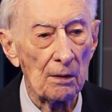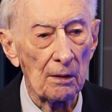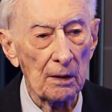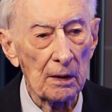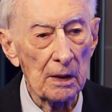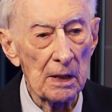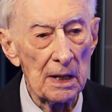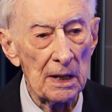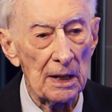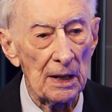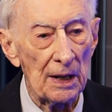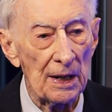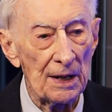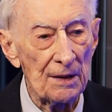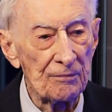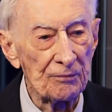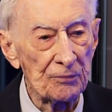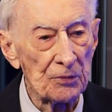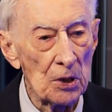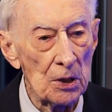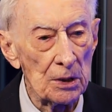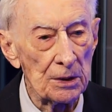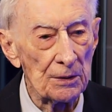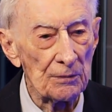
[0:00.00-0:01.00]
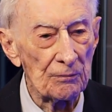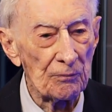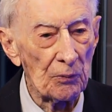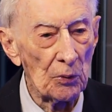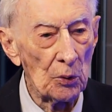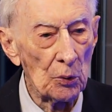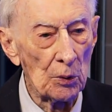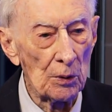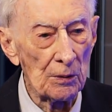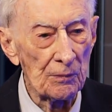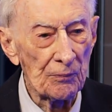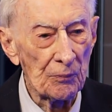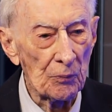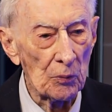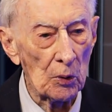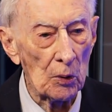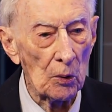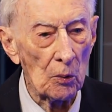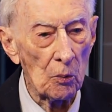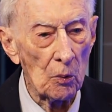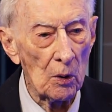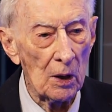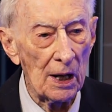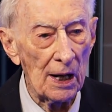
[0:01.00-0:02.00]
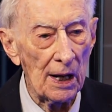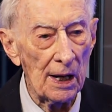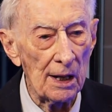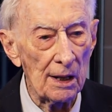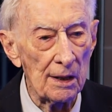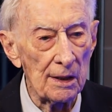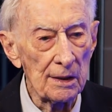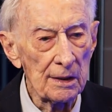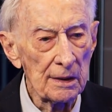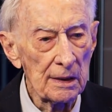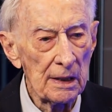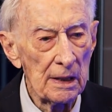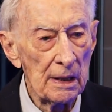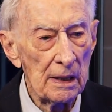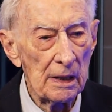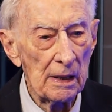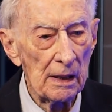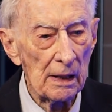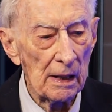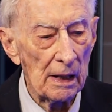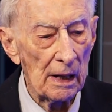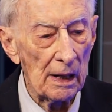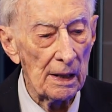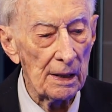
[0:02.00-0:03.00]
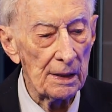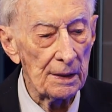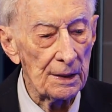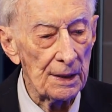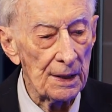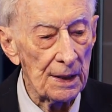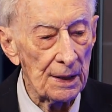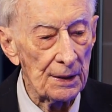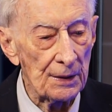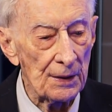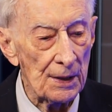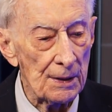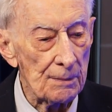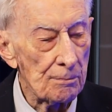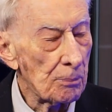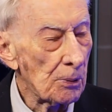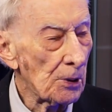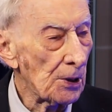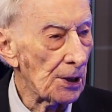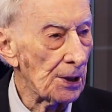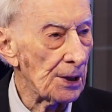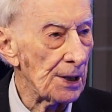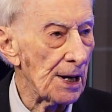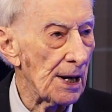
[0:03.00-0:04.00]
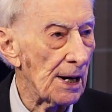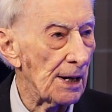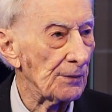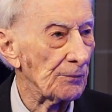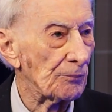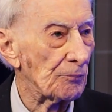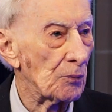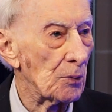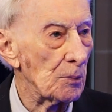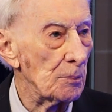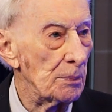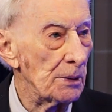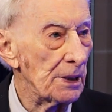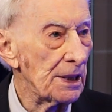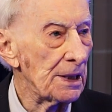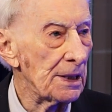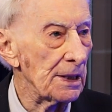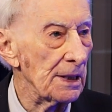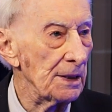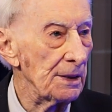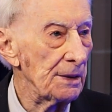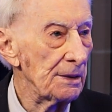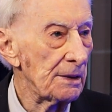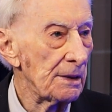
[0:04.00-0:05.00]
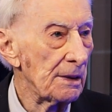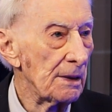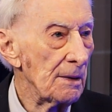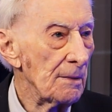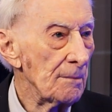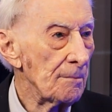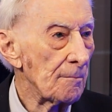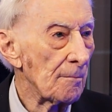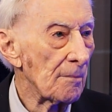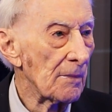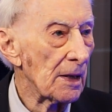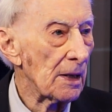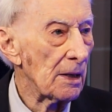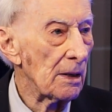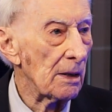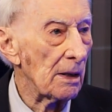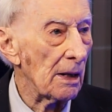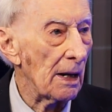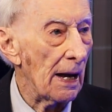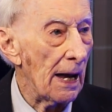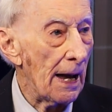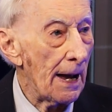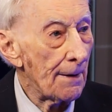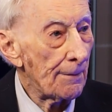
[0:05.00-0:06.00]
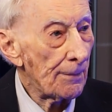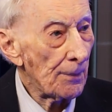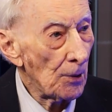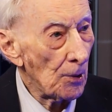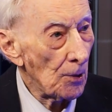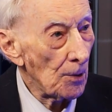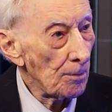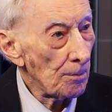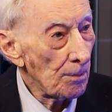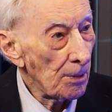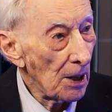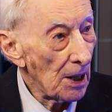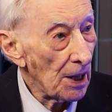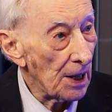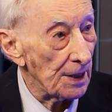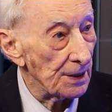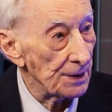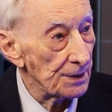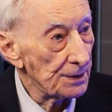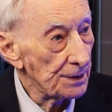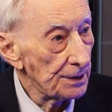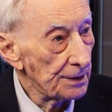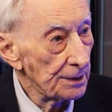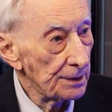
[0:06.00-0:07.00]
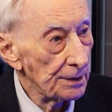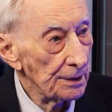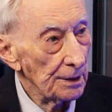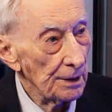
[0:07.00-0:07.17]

of left on the floor for a while, and then they put it out for bid. Apple Plus